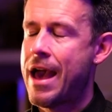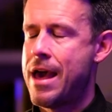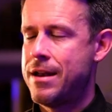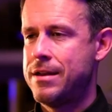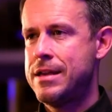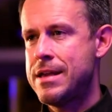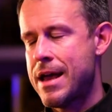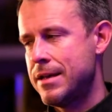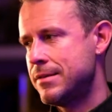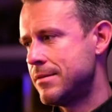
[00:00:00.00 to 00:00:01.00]
And he
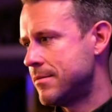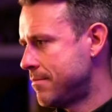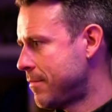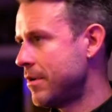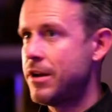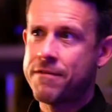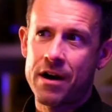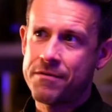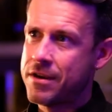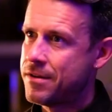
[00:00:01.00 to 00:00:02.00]
has
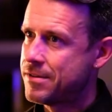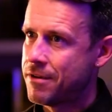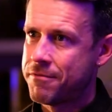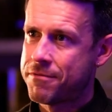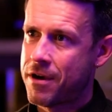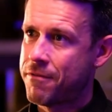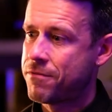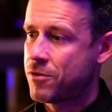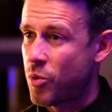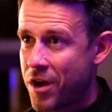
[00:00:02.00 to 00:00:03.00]
35 years of
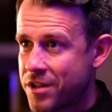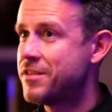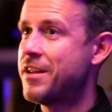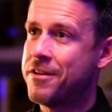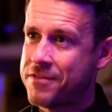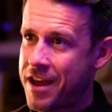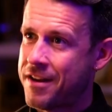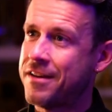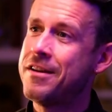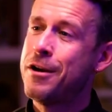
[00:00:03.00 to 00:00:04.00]
quantitative
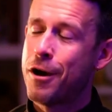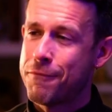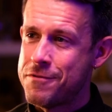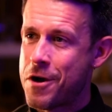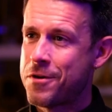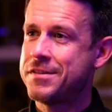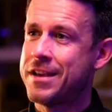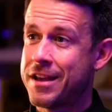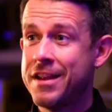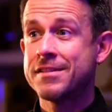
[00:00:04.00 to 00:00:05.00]
data of
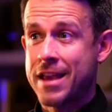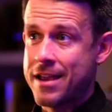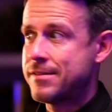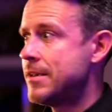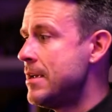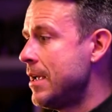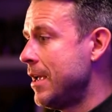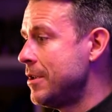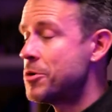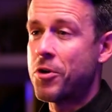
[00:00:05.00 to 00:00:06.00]
noticing, in his case,
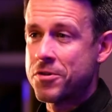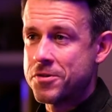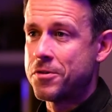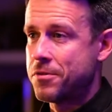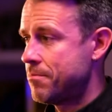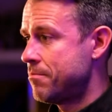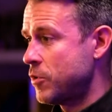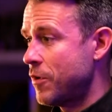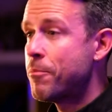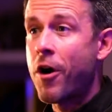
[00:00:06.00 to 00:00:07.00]
interpersonal
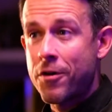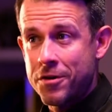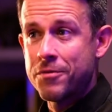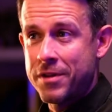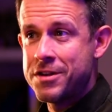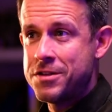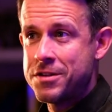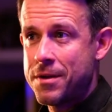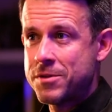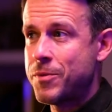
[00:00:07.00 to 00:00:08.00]
sort of partnered
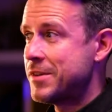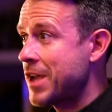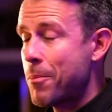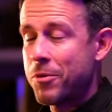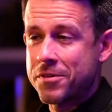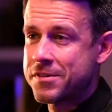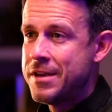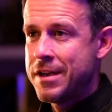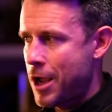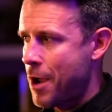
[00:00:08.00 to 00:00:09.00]
relationships. So he has couples
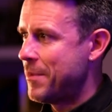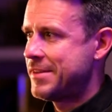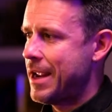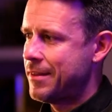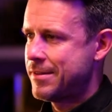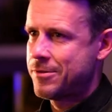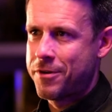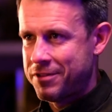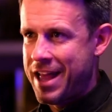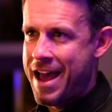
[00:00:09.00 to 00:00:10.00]
come and stay in this sort
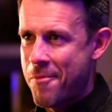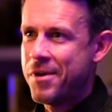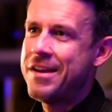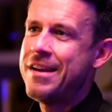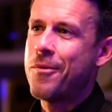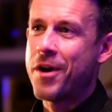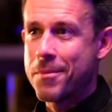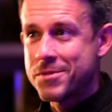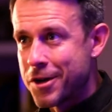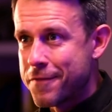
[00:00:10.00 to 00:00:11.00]
of lab where he
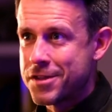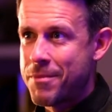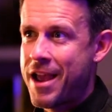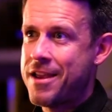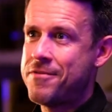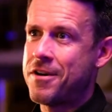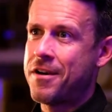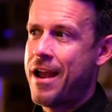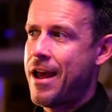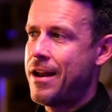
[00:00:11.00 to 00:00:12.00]
observes their
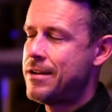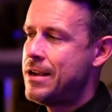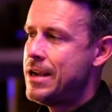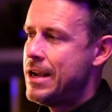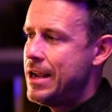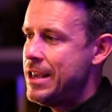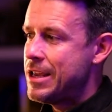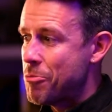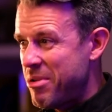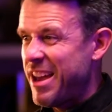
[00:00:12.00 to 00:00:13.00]
behavior and he
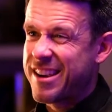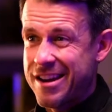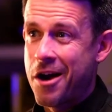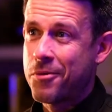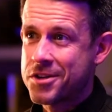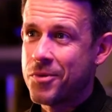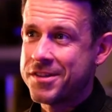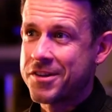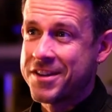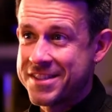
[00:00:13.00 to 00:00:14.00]
can pick now which
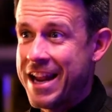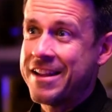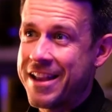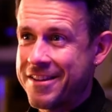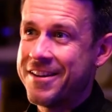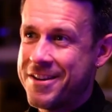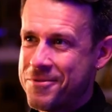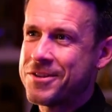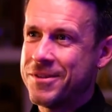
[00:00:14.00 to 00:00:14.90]
ones are going to stay together, which